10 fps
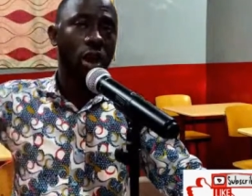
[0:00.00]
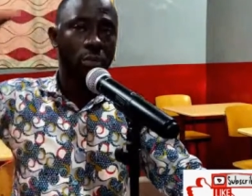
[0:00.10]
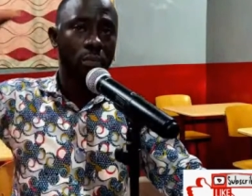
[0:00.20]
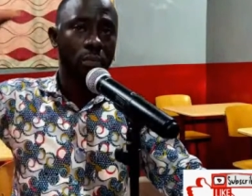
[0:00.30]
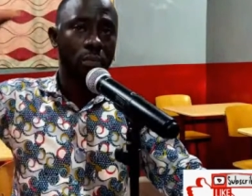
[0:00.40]

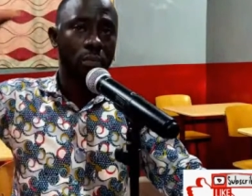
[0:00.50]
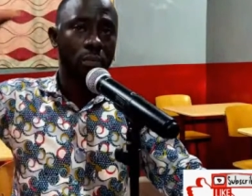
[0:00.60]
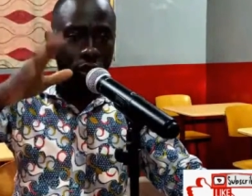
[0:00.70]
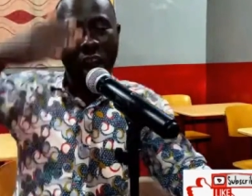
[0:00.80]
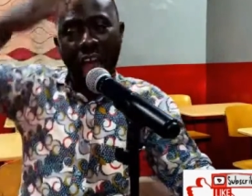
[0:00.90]
principle
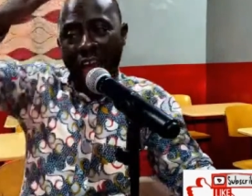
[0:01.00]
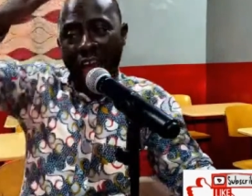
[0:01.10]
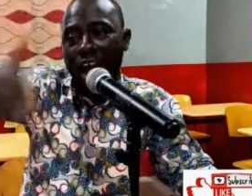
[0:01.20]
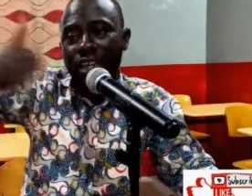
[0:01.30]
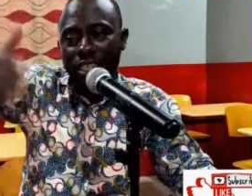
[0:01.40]
on
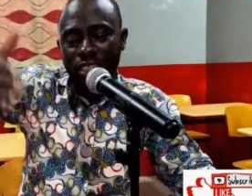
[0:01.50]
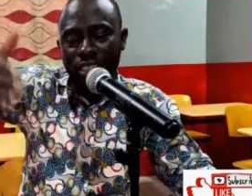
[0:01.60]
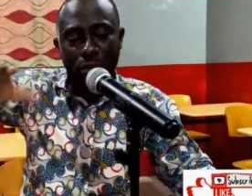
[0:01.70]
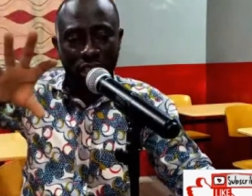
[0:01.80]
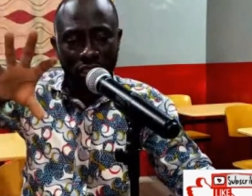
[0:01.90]
how the
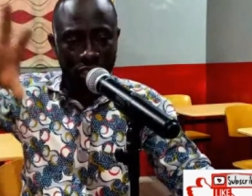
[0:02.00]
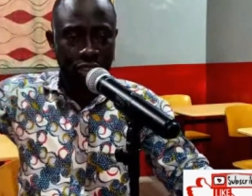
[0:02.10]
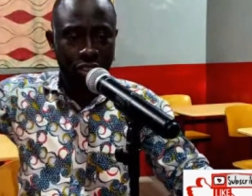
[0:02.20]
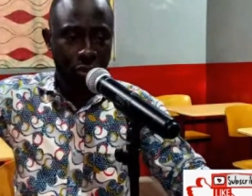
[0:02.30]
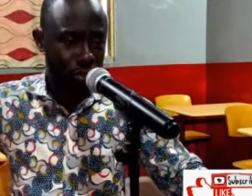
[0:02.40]
interpretation is
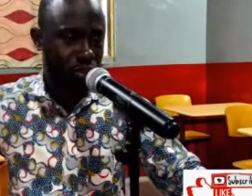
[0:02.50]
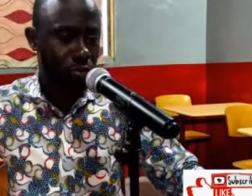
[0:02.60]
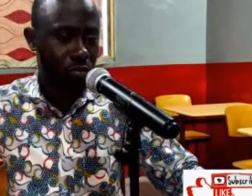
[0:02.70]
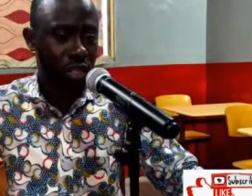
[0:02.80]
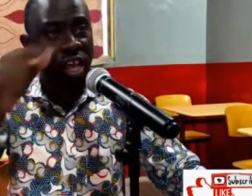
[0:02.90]
supposed to be,